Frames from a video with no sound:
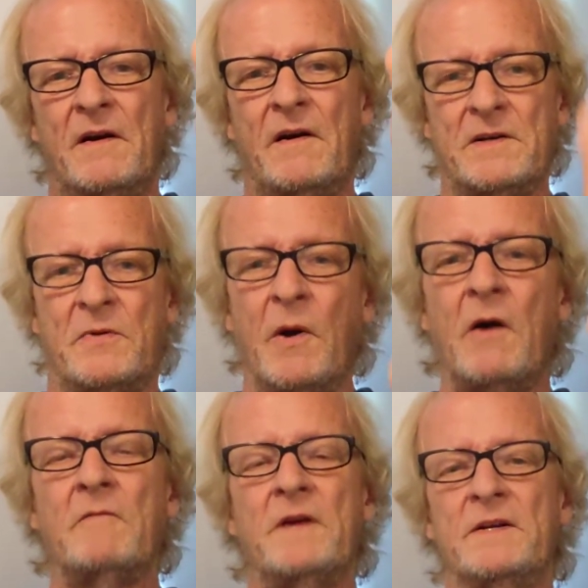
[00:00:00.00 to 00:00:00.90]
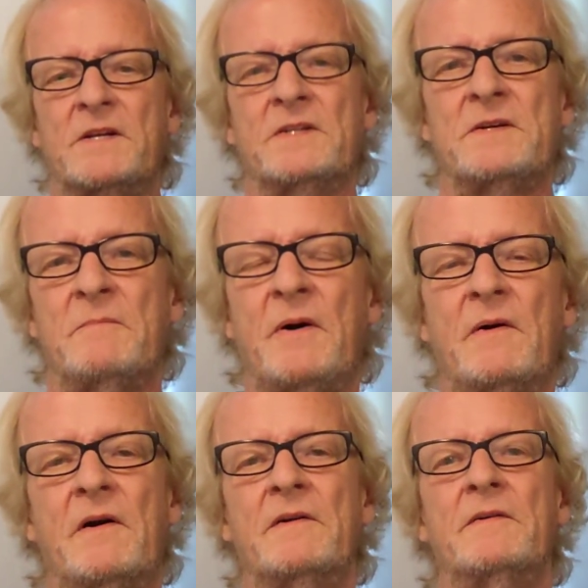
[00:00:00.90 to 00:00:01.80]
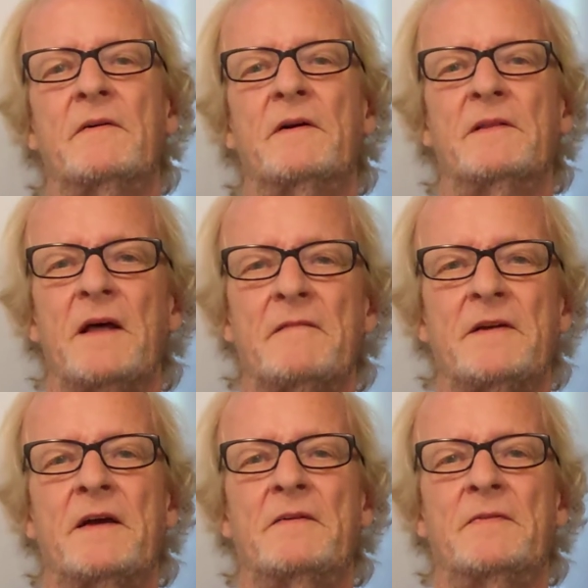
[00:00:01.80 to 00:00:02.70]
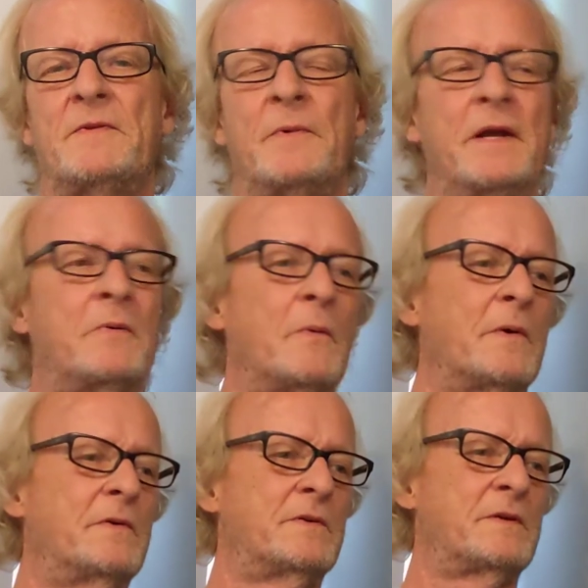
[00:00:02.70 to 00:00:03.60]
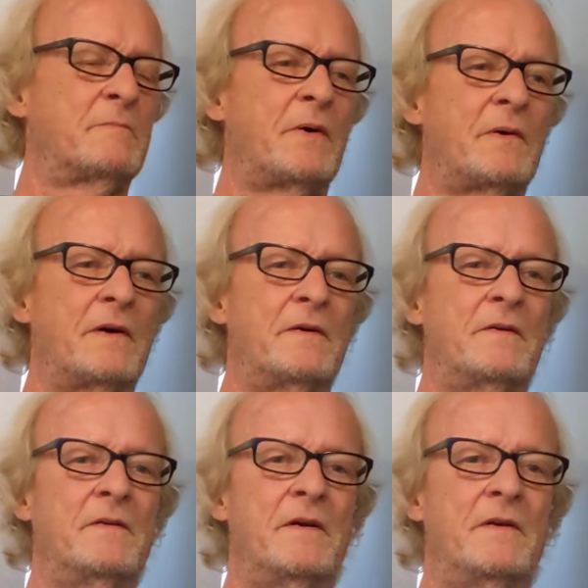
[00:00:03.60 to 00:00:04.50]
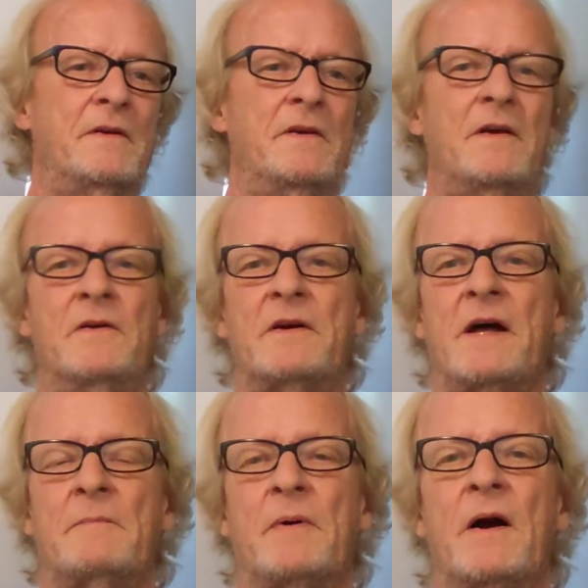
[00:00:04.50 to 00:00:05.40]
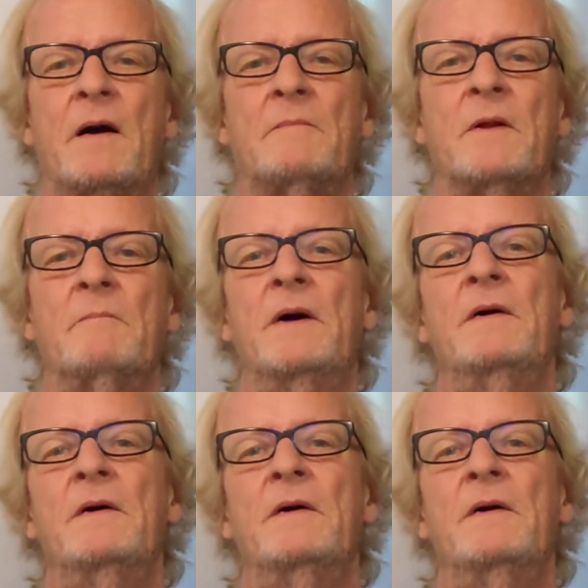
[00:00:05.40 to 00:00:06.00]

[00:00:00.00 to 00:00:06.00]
are 12 inches apart or 11 and 3/4 apart, you got a problem.